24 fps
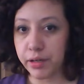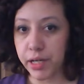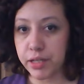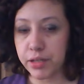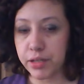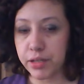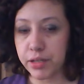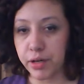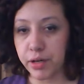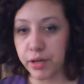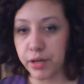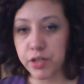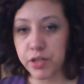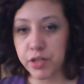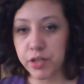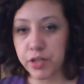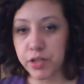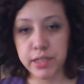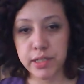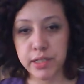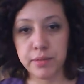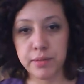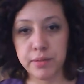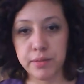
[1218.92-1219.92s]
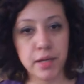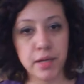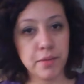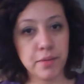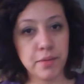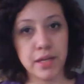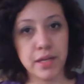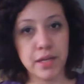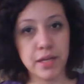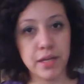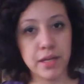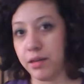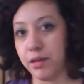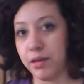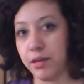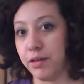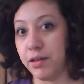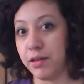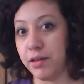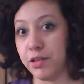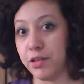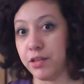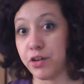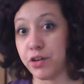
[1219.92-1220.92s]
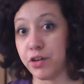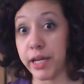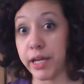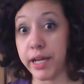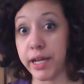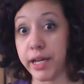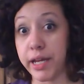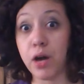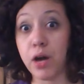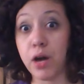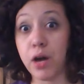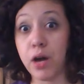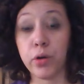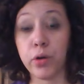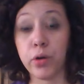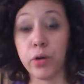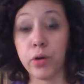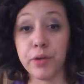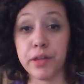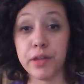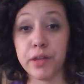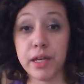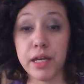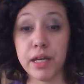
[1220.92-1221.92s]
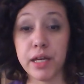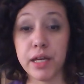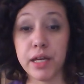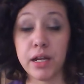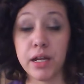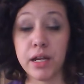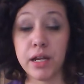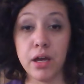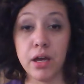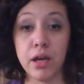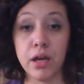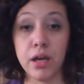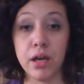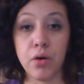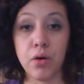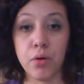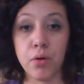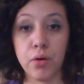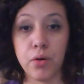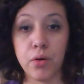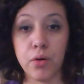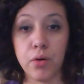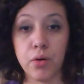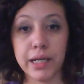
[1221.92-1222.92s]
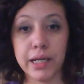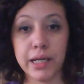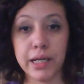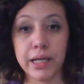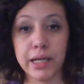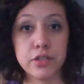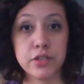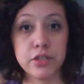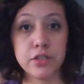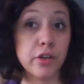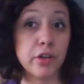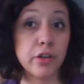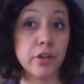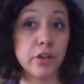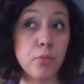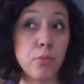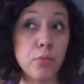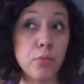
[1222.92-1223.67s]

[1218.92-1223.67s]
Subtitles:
and you're interested in maybe trying it out, working with it, or getting to know a little more